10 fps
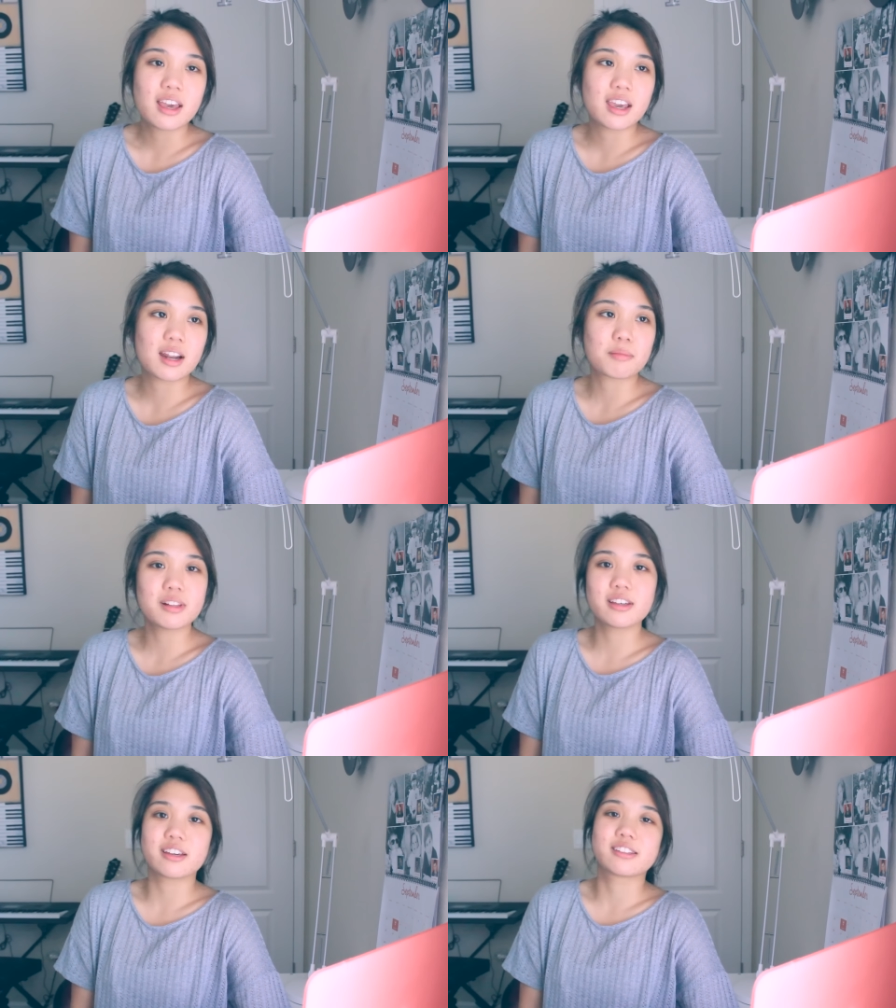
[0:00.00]
and I'm
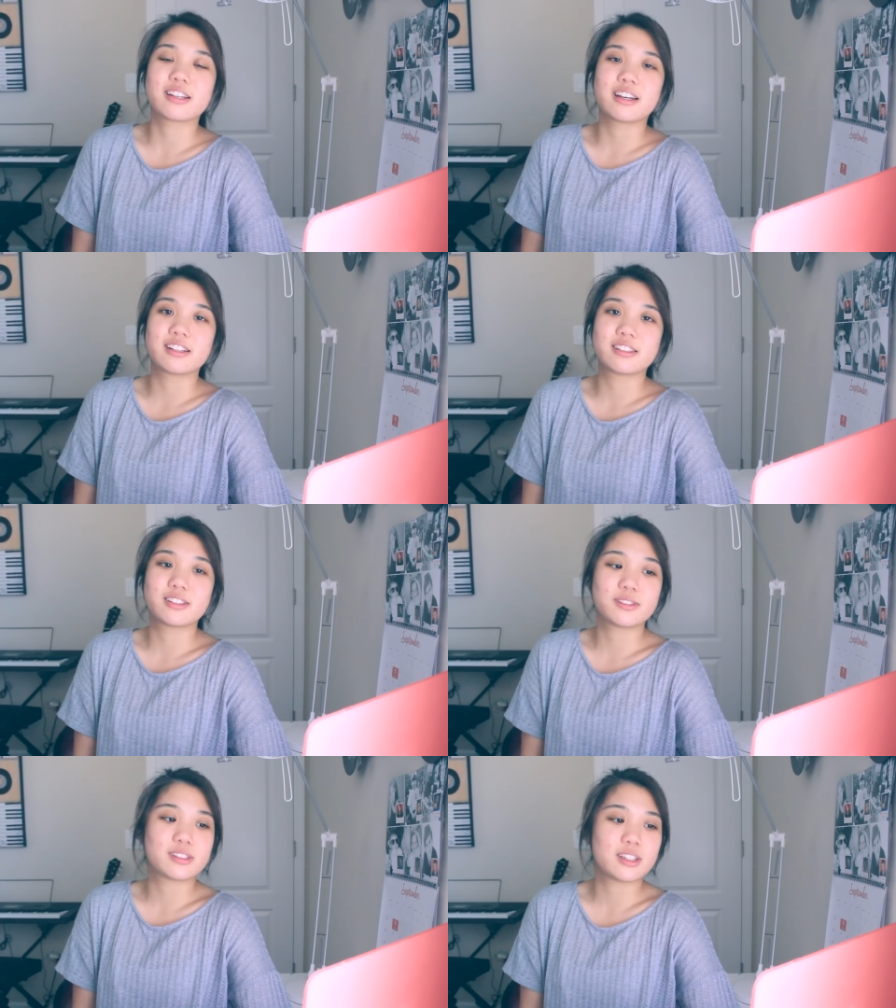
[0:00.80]
really excited
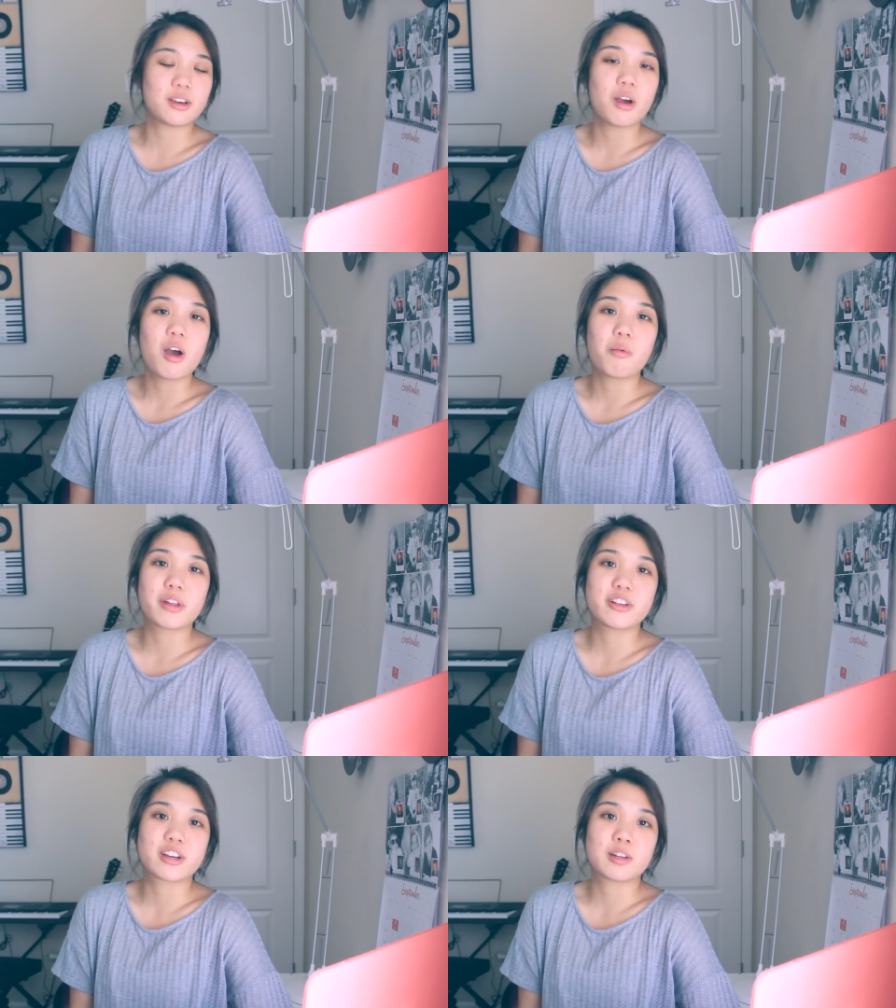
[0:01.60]
to see
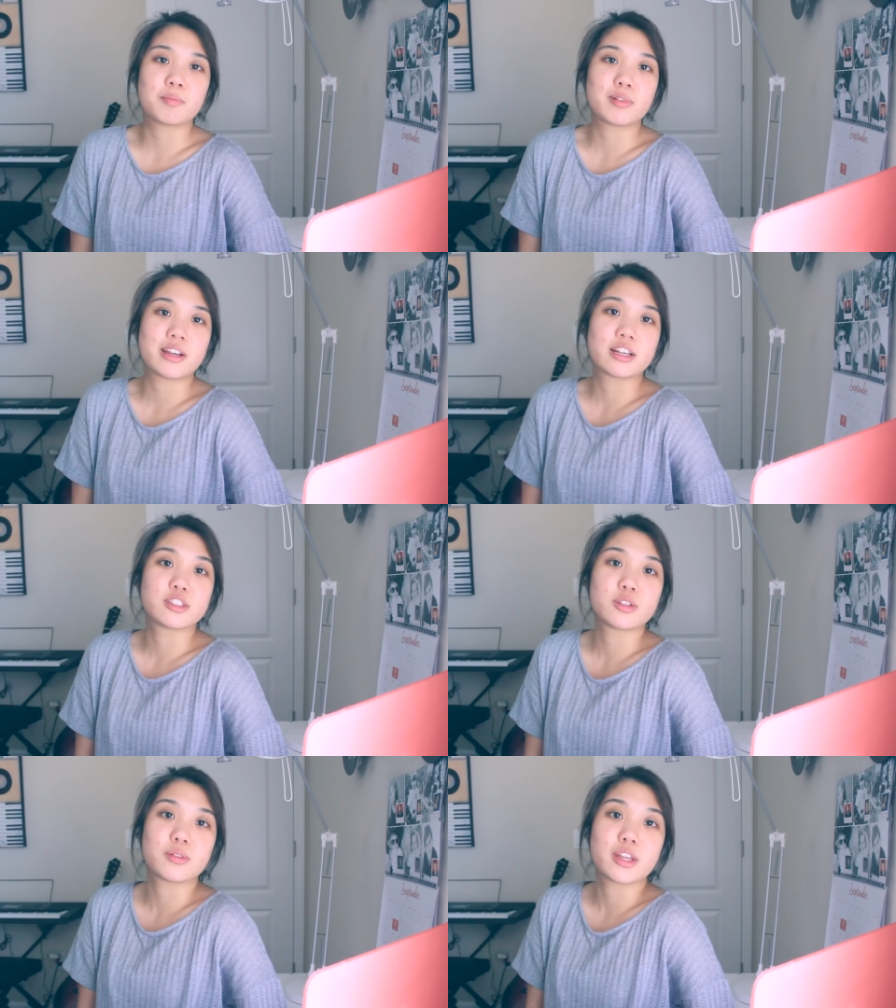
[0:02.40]
what they're going to
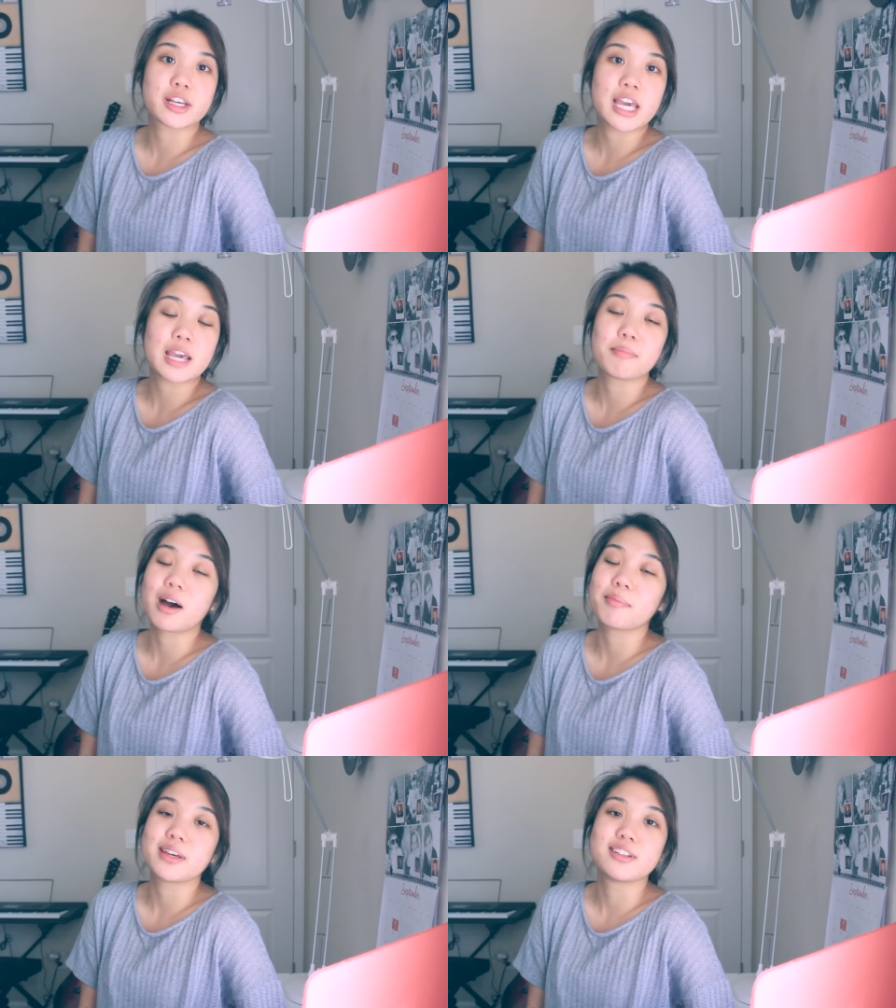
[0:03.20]
bring to the
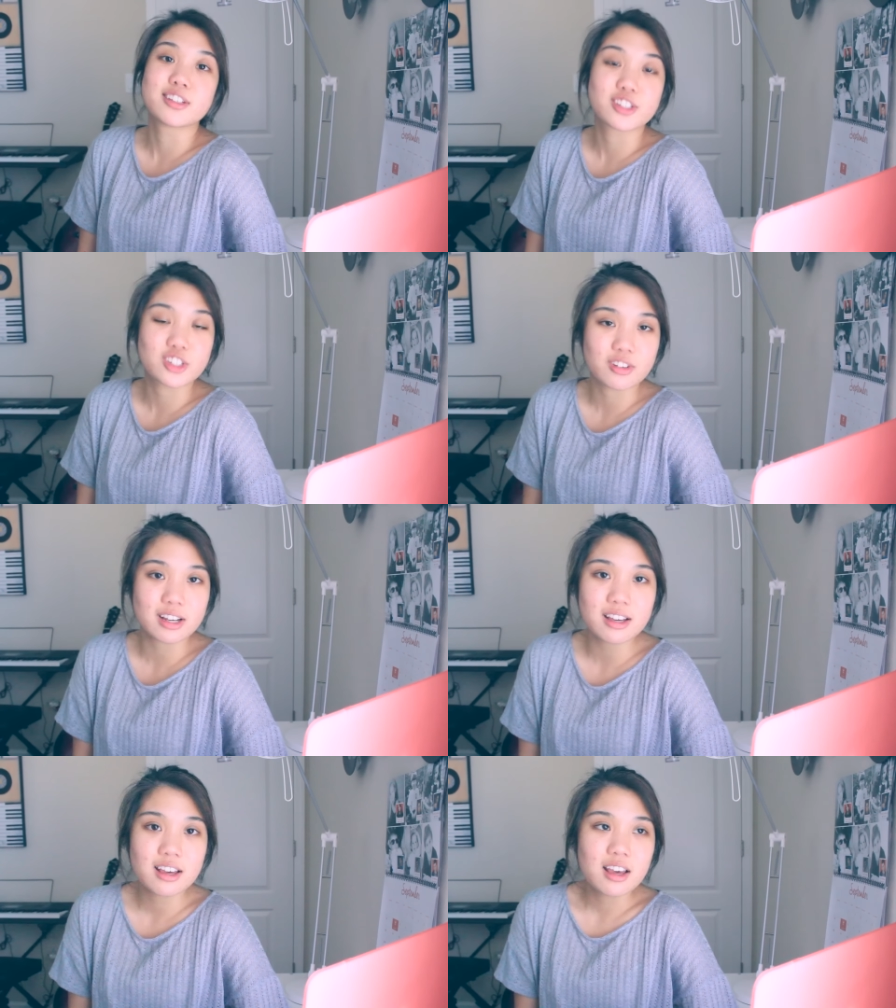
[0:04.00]
K-pop
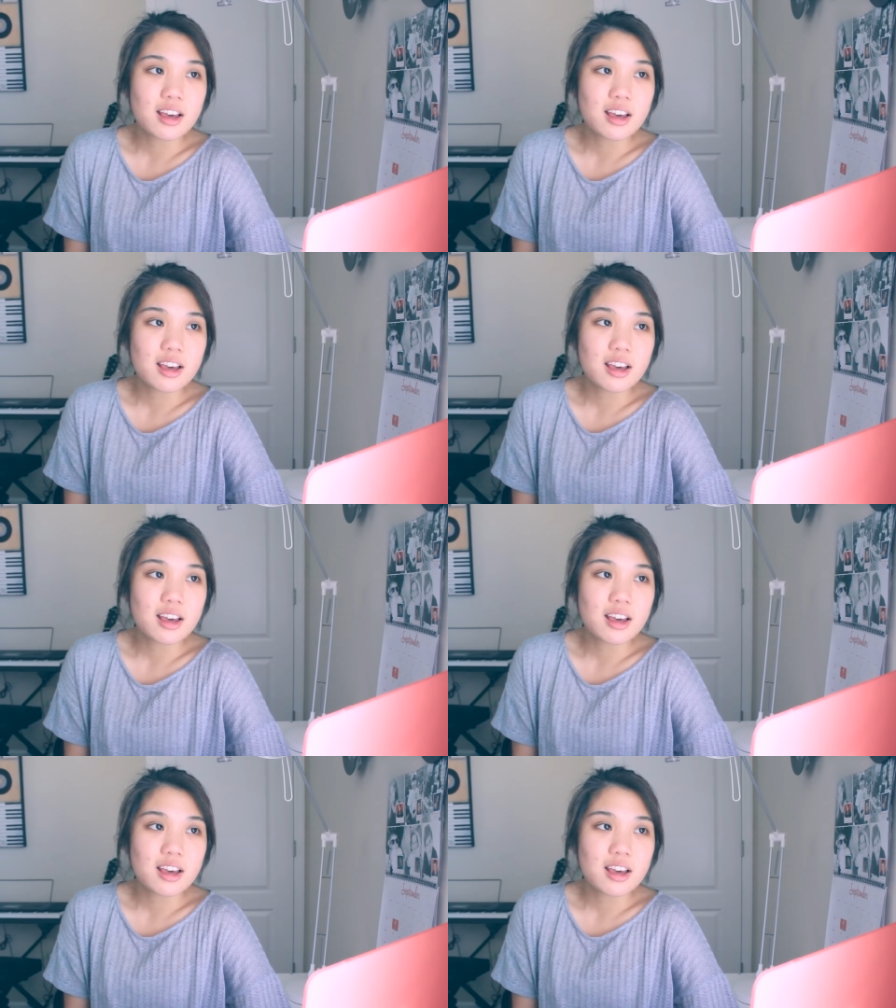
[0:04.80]
industry.